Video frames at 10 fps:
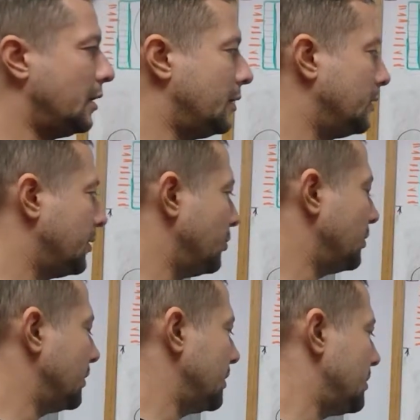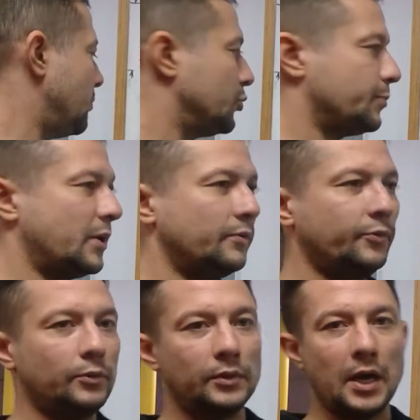Currently, the most
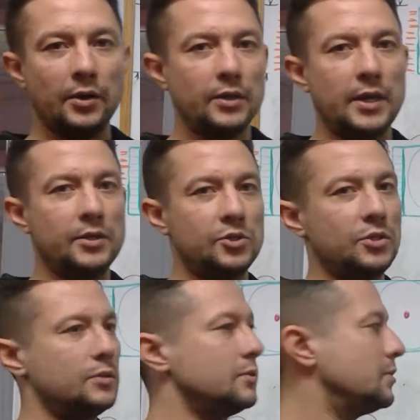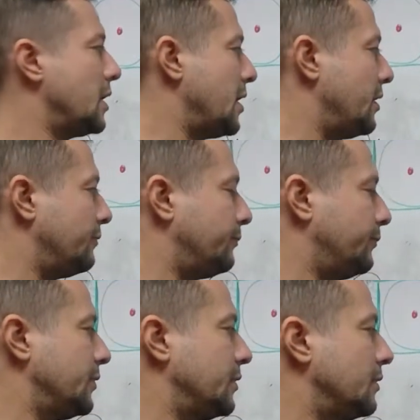powerful ion engines have
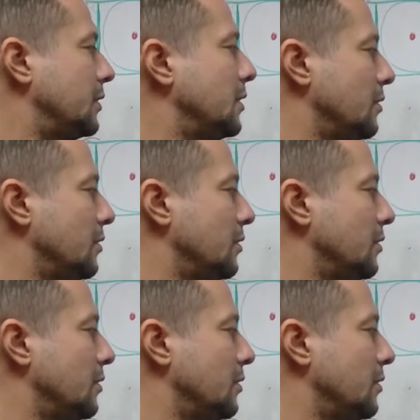the